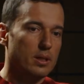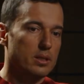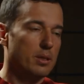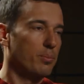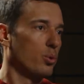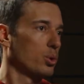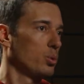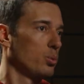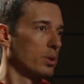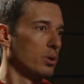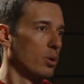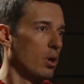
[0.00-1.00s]
support you
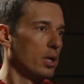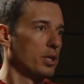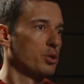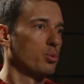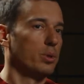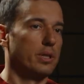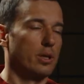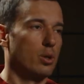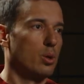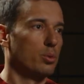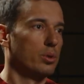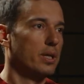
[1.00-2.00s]
with knowledge, with their
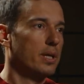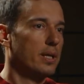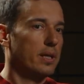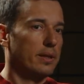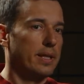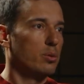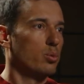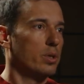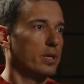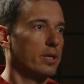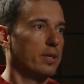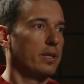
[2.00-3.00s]
own
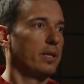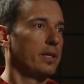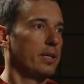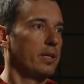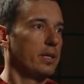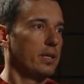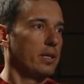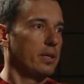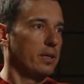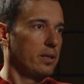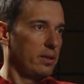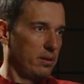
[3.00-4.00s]
network,
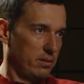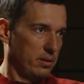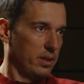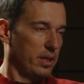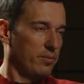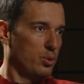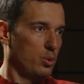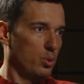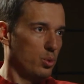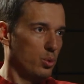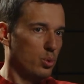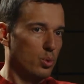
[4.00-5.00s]
really gives
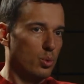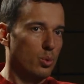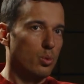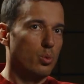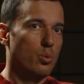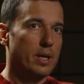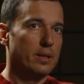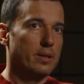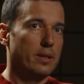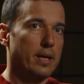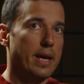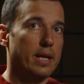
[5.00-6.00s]
you
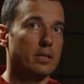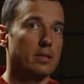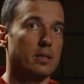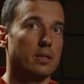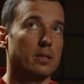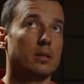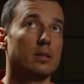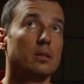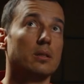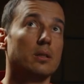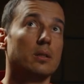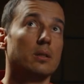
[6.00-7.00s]
one extra
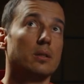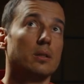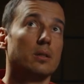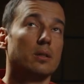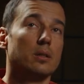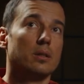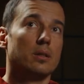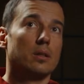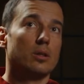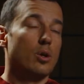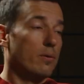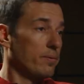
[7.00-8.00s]

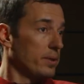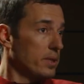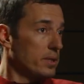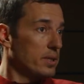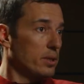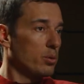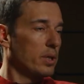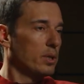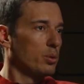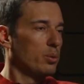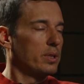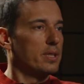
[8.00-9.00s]
confidence that you
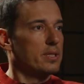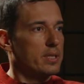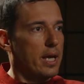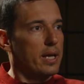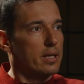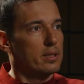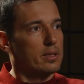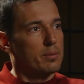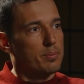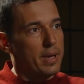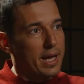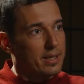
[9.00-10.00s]
can do it, and
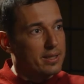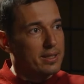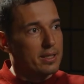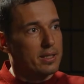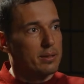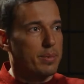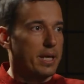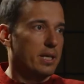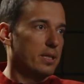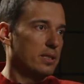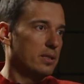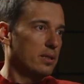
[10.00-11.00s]
second, practically it
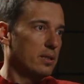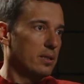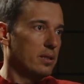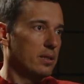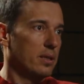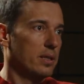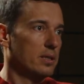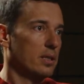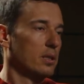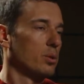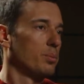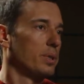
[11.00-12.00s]
makes things
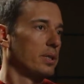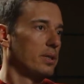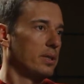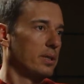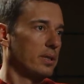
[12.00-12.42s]
a little bit